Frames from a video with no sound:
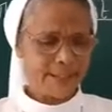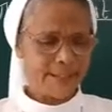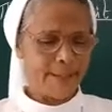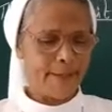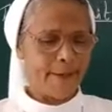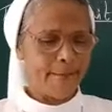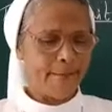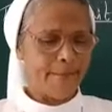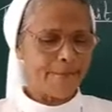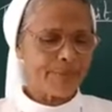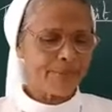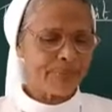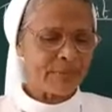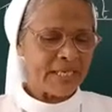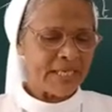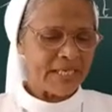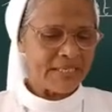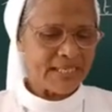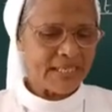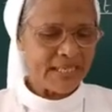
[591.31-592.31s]
Now,
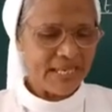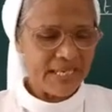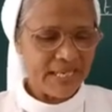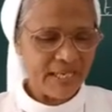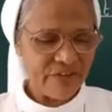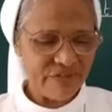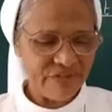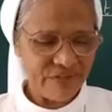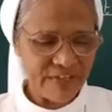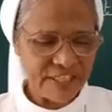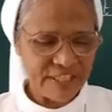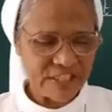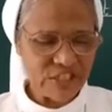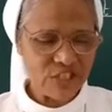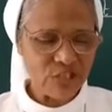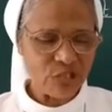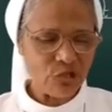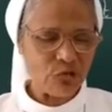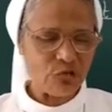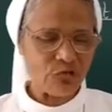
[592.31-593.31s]
the effect
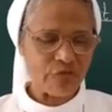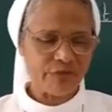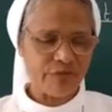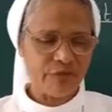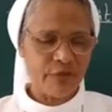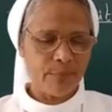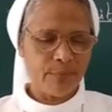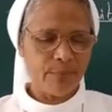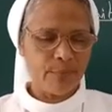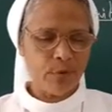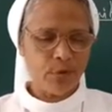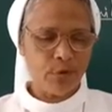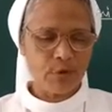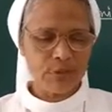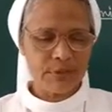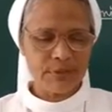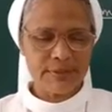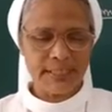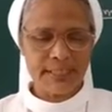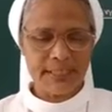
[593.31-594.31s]
of
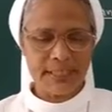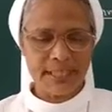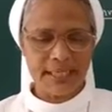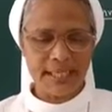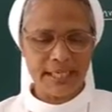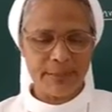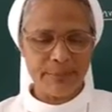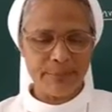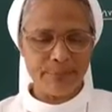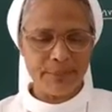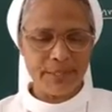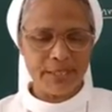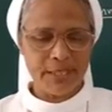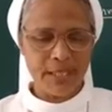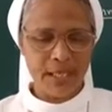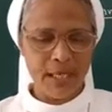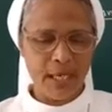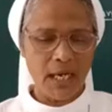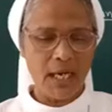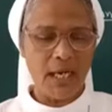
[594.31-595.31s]
both the
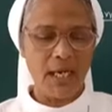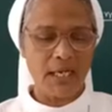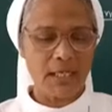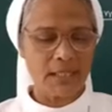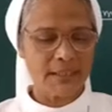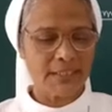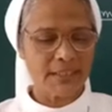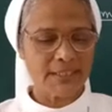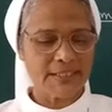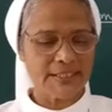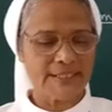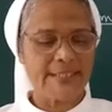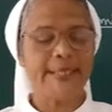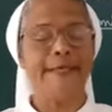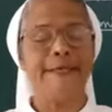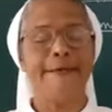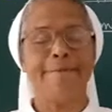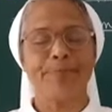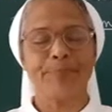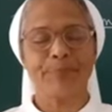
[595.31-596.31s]
climbing are the
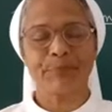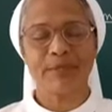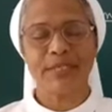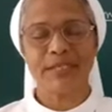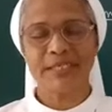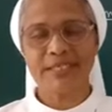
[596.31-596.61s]
same.